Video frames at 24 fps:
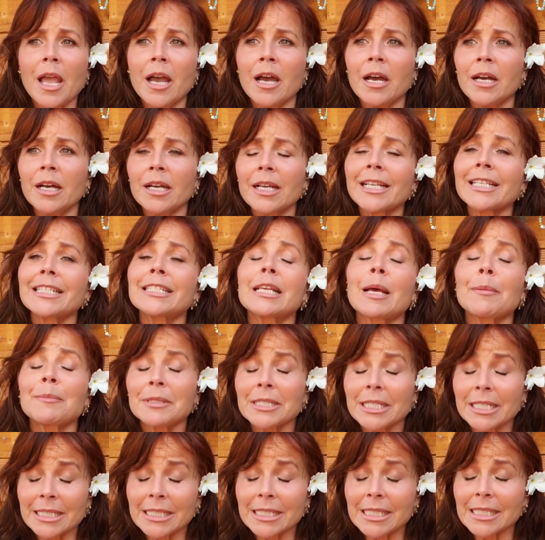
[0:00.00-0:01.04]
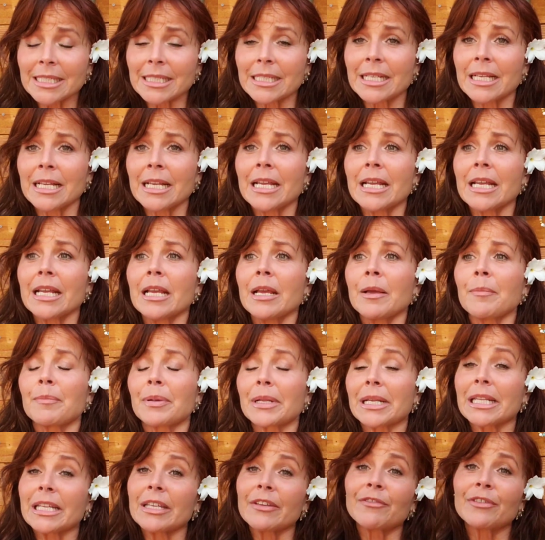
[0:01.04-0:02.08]
acceptance,
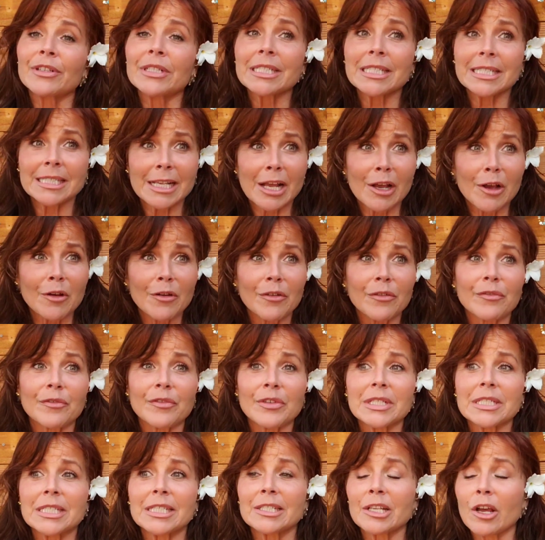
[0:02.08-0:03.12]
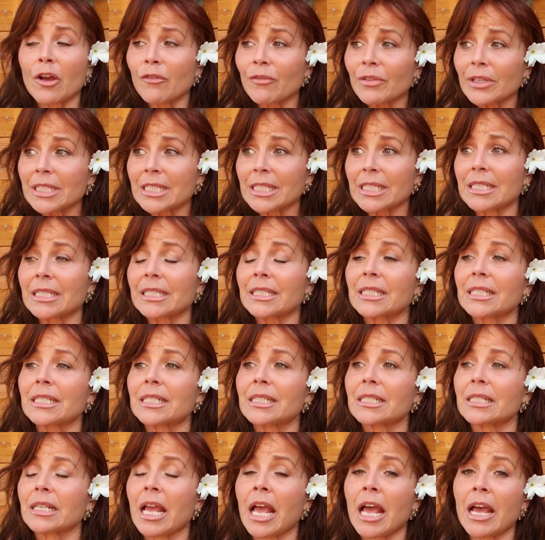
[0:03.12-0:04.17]
belief in self,
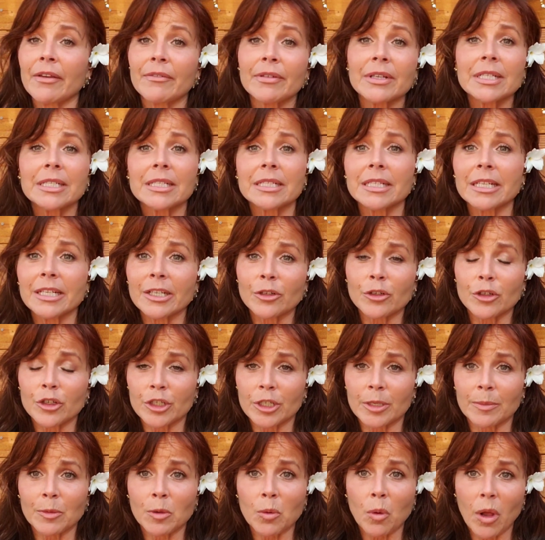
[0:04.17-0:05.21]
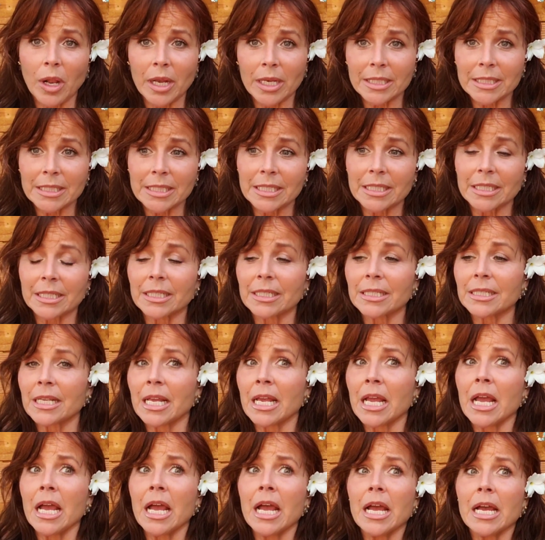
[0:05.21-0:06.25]
selflessness, having leadership qualities,
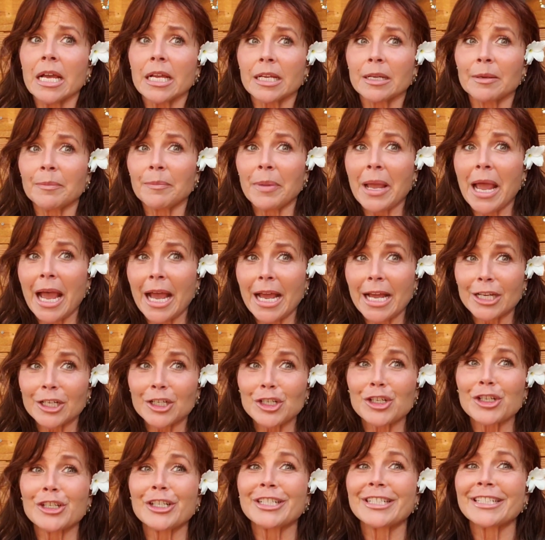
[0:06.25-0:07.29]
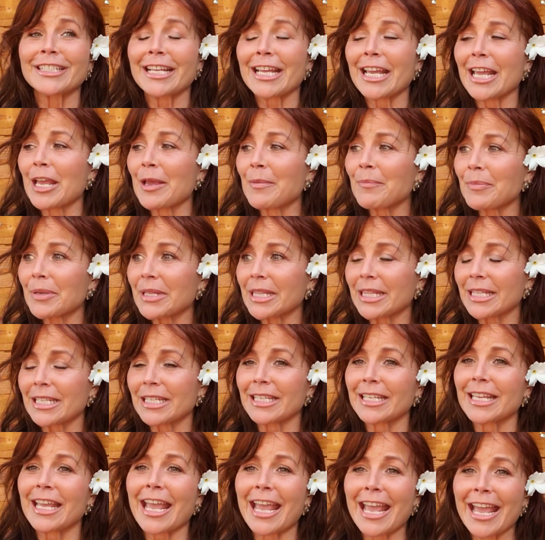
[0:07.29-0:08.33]
compassion,
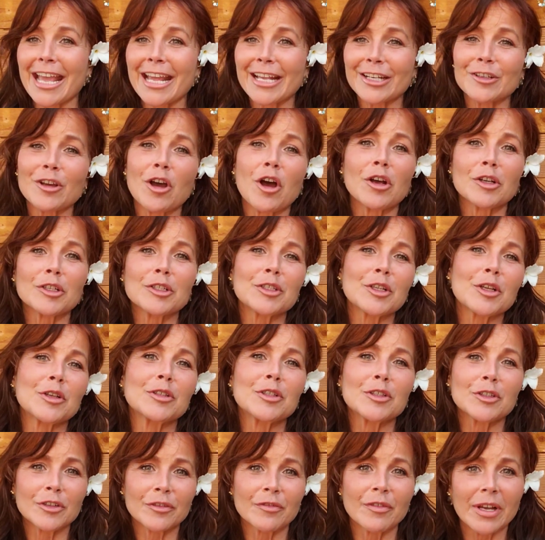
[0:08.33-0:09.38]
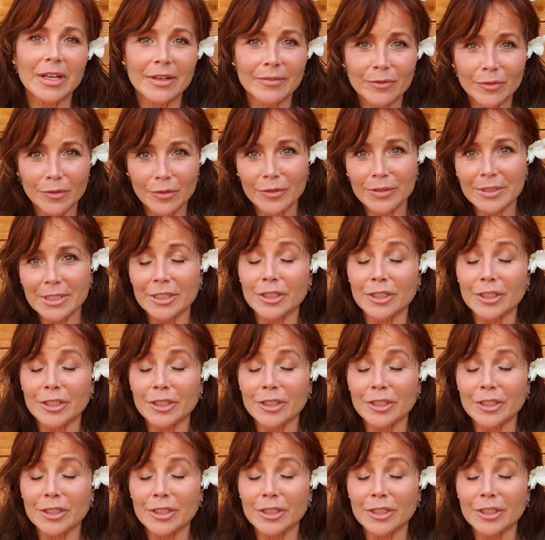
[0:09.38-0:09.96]
empathy, and also survival